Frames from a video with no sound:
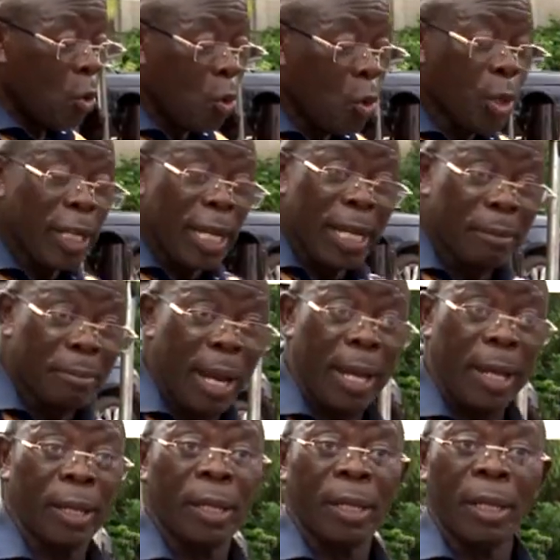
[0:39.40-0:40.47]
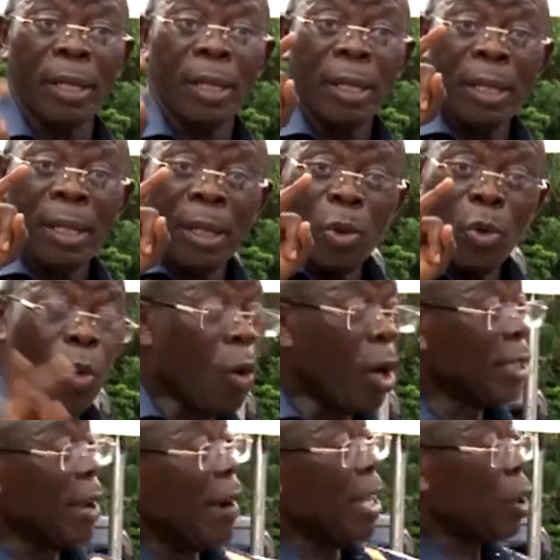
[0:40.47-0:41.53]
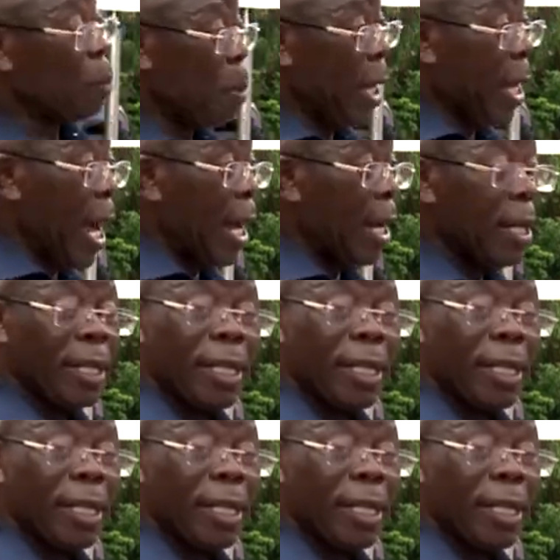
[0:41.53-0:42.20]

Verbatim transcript: Uyi Igbe, who was our speaker,